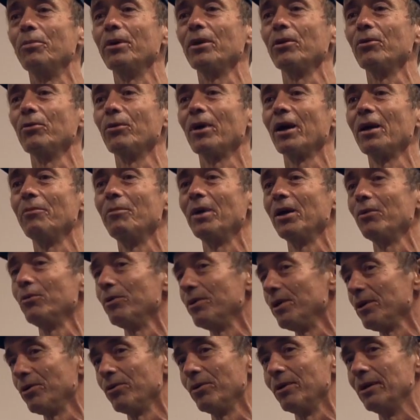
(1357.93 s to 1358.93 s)
built where I met
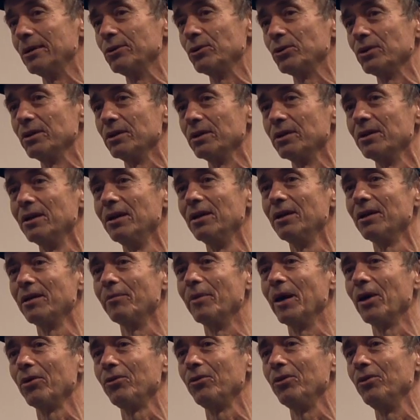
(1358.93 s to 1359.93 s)
with the guerrillas in the
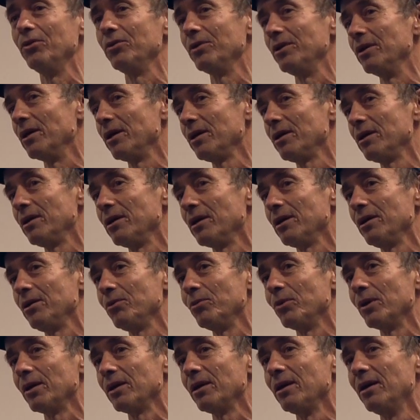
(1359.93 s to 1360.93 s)
mountains in
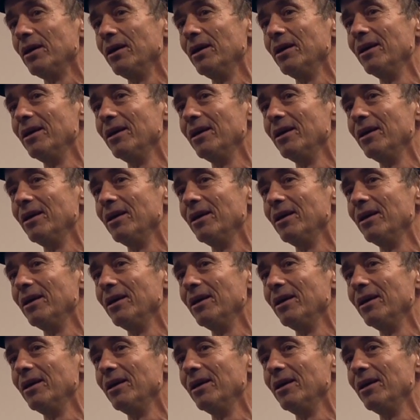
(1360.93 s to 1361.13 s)
1991.